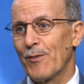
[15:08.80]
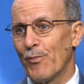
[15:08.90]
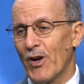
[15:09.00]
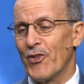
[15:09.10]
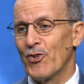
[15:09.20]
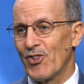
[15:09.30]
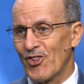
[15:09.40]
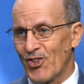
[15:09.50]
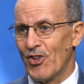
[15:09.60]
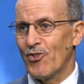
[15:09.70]
brothers and
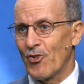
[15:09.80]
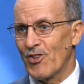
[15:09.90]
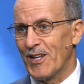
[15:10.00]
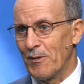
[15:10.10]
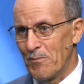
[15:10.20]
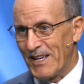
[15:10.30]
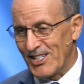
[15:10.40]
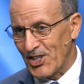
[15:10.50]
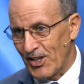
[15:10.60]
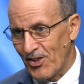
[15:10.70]
sisters that it
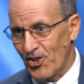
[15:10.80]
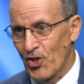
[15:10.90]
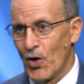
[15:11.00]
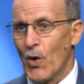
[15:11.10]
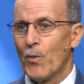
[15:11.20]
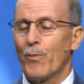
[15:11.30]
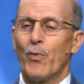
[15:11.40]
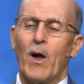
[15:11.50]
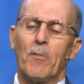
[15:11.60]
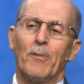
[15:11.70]
mentions were
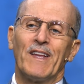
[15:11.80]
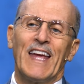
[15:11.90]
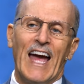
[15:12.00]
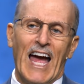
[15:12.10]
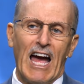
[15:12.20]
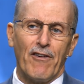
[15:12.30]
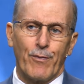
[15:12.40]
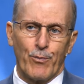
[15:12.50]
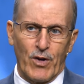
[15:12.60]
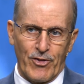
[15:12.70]
probably
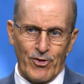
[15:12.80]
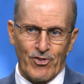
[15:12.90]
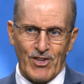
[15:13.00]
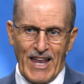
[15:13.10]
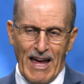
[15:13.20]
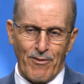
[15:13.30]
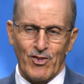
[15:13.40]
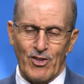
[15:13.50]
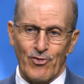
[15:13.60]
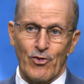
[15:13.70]
half brothers and half
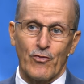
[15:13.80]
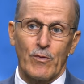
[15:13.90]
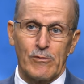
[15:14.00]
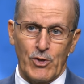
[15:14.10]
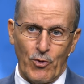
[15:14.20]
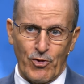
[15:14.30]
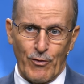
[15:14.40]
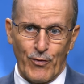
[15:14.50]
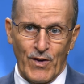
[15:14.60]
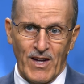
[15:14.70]
sisters from
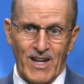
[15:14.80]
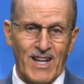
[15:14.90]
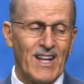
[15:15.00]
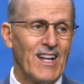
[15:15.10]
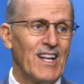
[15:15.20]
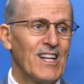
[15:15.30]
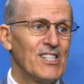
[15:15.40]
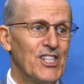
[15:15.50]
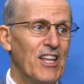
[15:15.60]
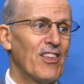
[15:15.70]
Joseph.
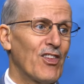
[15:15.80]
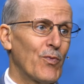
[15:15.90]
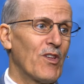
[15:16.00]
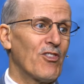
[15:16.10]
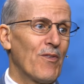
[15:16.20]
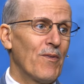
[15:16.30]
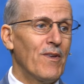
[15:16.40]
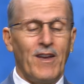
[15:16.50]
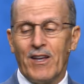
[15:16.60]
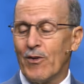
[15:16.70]
Jesus was,
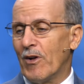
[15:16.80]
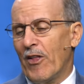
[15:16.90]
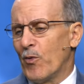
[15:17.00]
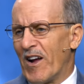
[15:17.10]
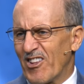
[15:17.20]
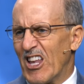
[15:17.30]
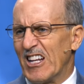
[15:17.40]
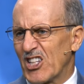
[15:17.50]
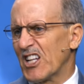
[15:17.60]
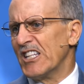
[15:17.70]
eh, you know, otherwise,
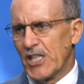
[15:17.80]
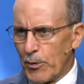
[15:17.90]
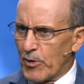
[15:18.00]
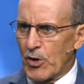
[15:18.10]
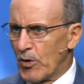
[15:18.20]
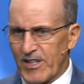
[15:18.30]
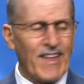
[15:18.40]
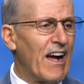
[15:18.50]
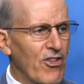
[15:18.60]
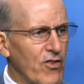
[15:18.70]
logically, she would go into the
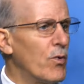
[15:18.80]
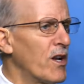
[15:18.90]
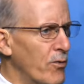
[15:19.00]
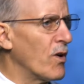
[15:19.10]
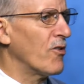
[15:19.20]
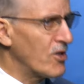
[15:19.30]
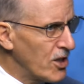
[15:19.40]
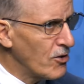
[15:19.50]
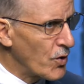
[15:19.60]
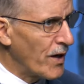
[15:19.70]
house of one of her other
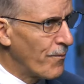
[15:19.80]
children.